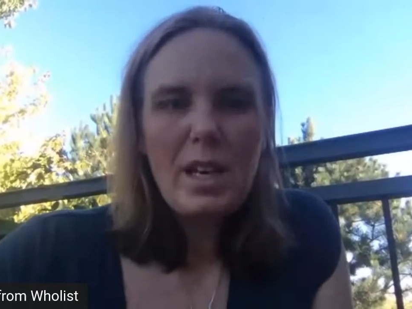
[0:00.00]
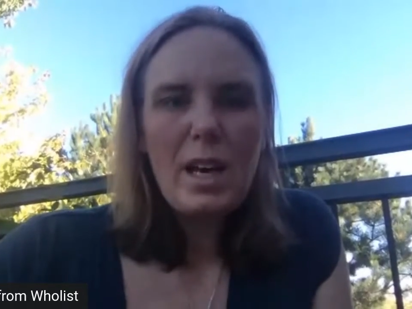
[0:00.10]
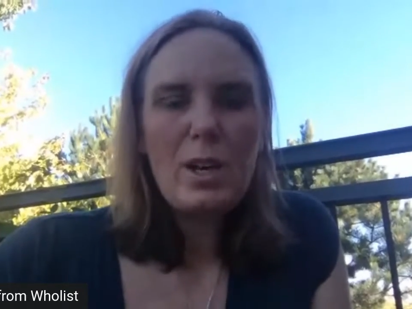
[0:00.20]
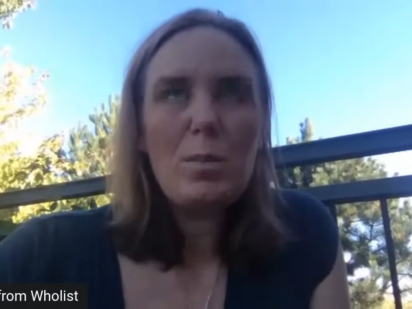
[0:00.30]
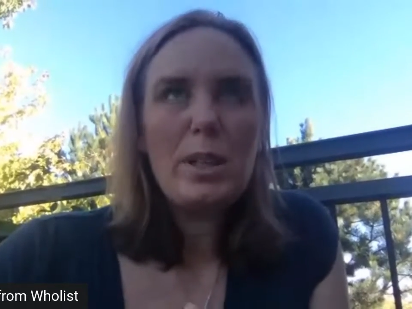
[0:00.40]

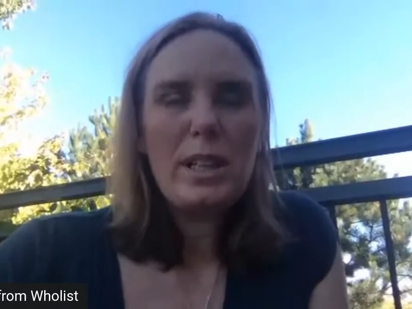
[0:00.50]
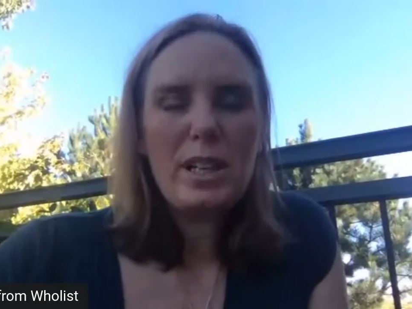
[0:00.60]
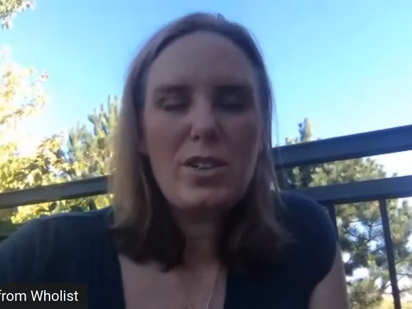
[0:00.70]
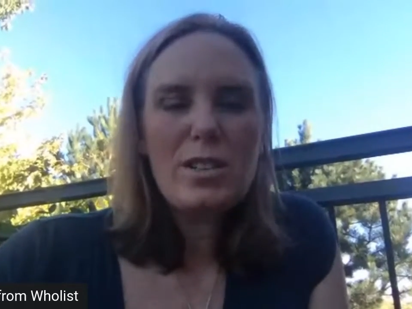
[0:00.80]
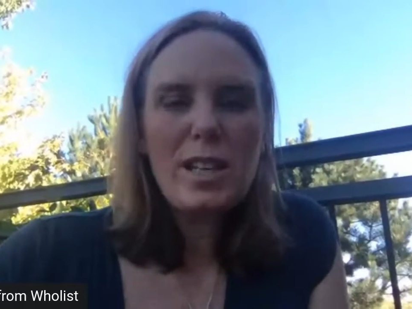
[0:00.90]
I
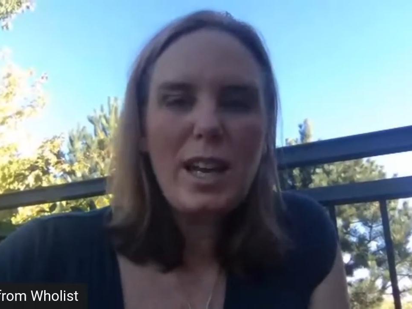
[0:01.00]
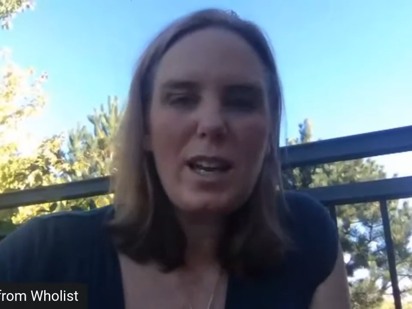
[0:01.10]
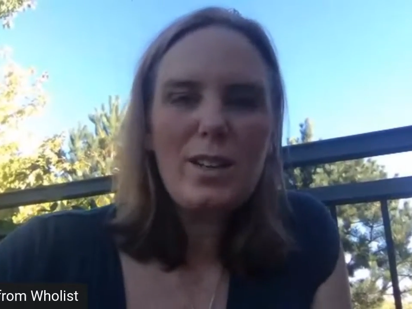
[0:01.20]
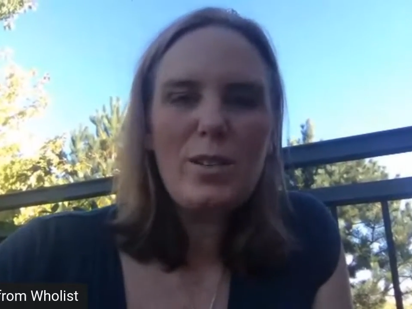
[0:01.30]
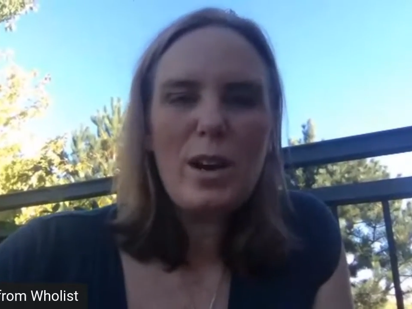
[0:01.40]
completely
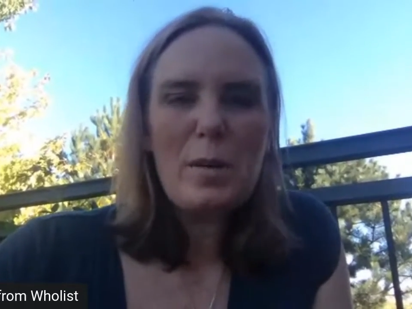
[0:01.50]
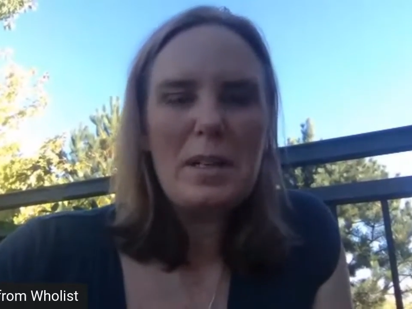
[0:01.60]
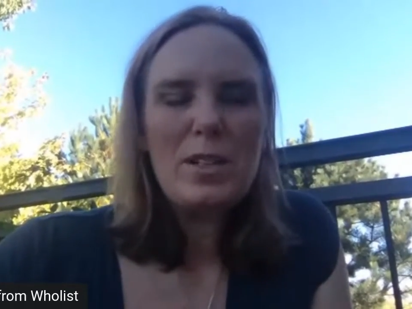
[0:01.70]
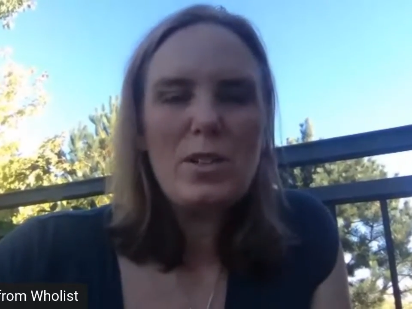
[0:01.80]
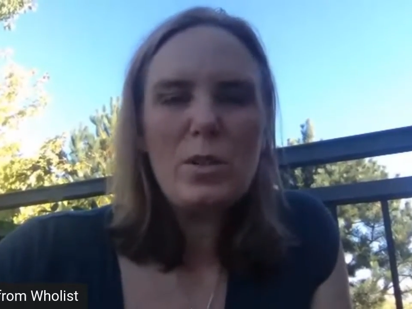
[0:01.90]
understand you not
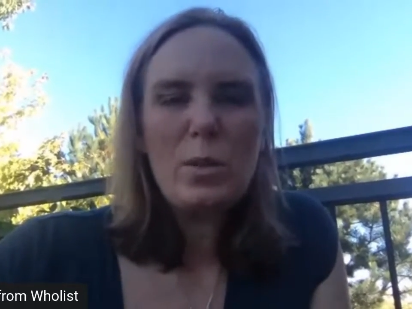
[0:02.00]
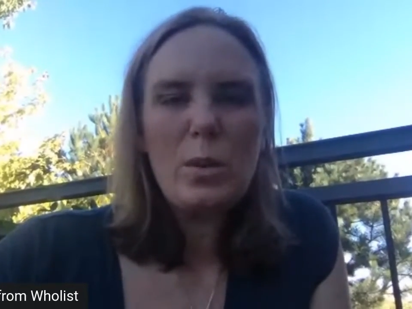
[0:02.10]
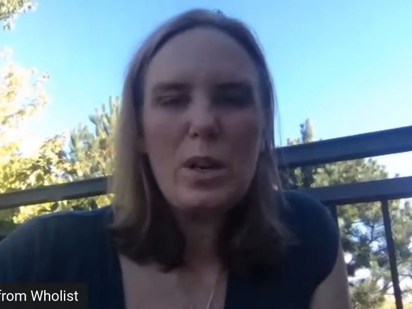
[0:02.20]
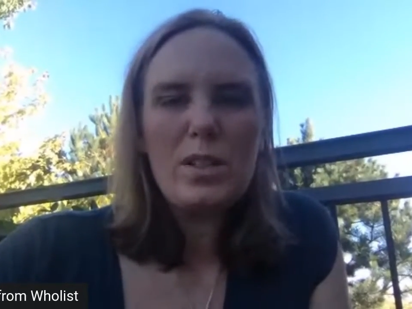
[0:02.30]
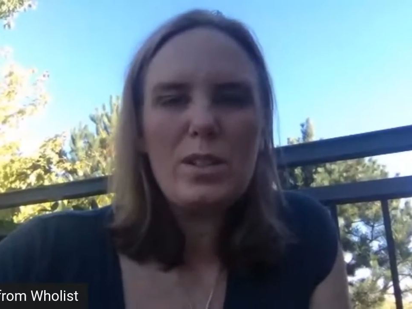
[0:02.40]
wanting to do the
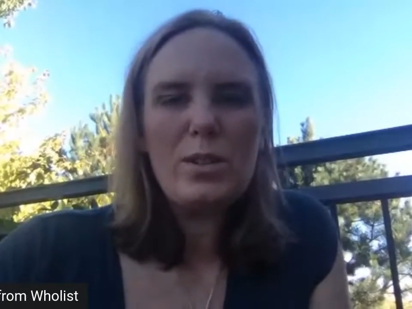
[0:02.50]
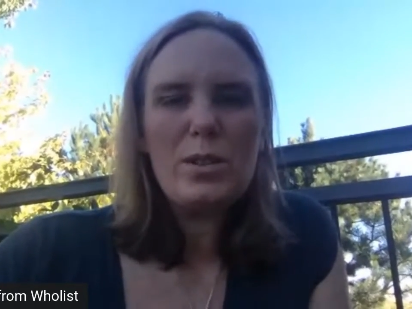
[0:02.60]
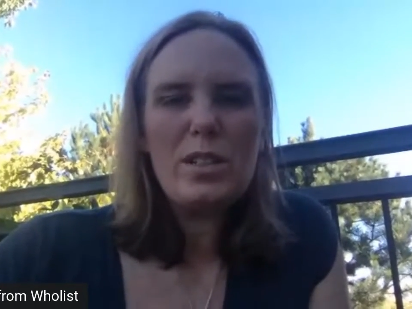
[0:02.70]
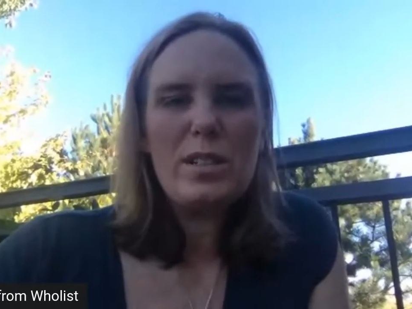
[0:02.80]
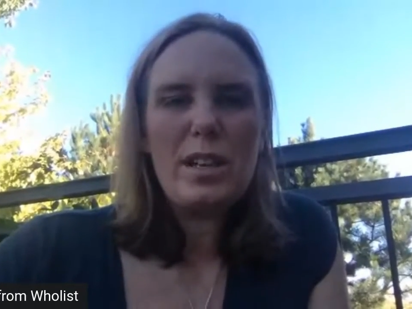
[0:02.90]
work to
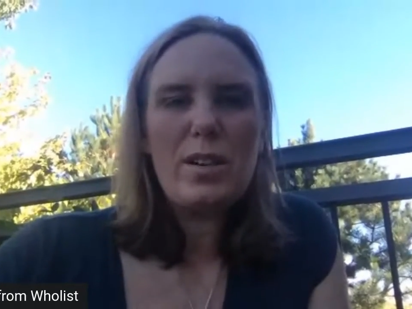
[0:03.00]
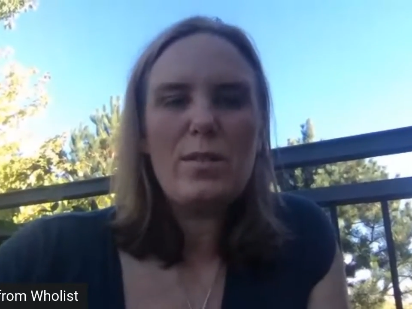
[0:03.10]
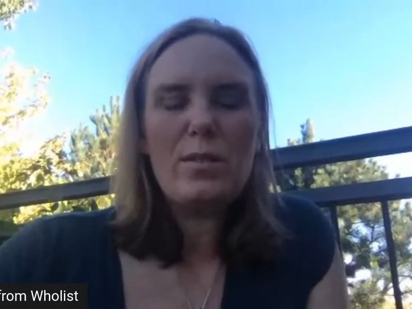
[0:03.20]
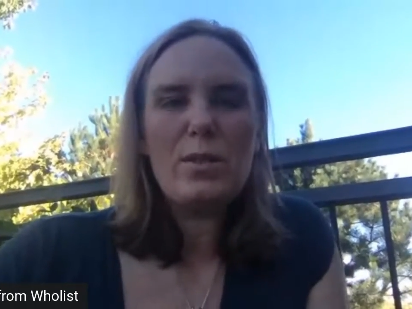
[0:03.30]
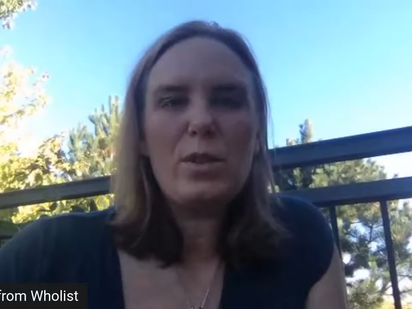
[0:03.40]
lose the desire
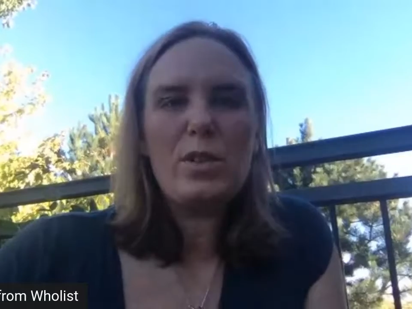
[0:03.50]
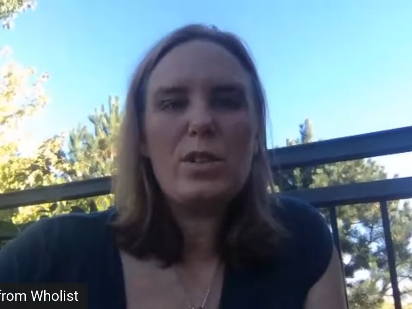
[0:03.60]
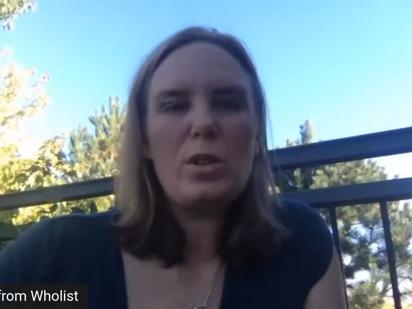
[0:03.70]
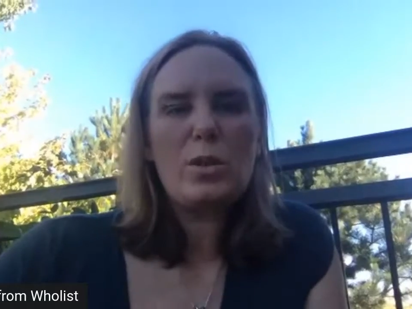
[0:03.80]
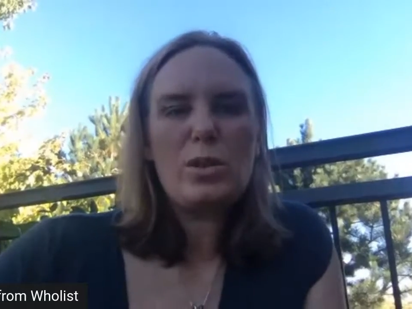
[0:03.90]
for foods
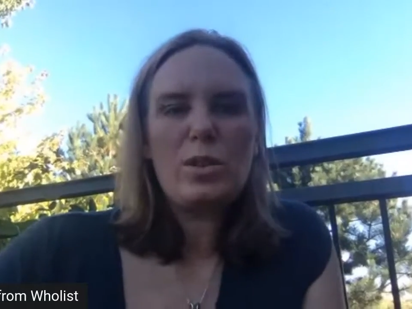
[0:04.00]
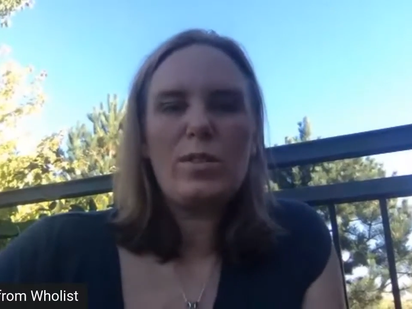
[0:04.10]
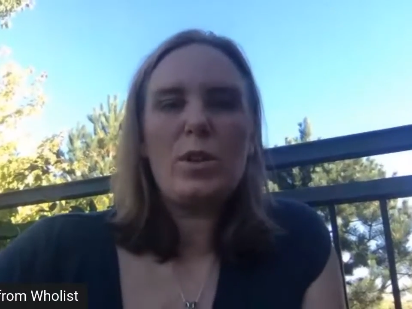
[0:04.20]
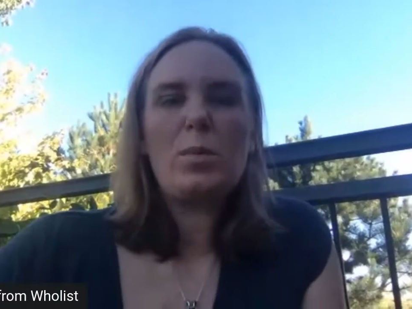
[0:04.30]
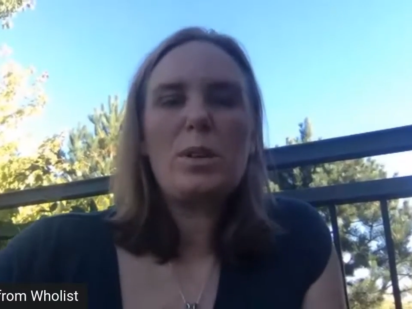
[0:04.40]
that don't serve you.